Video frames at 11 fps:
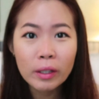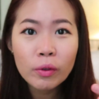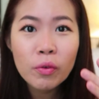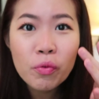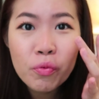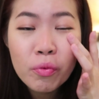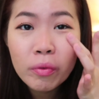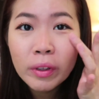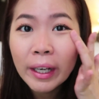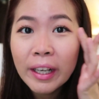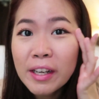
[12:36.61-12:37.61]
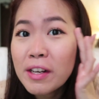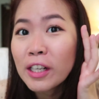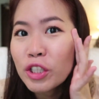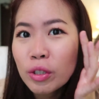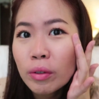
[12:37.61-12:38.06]
I look like
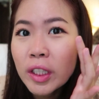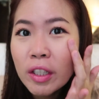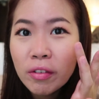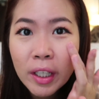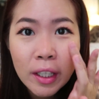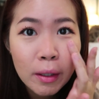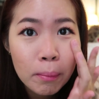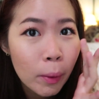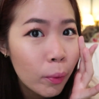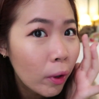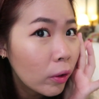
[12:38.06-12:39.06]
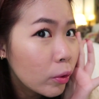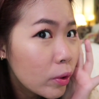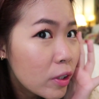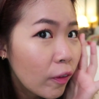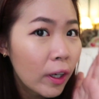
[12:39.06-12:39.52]
naturally radiant, but we all
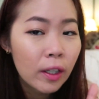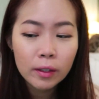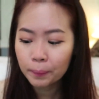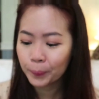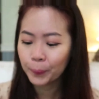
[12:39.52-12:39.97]
know it's fake.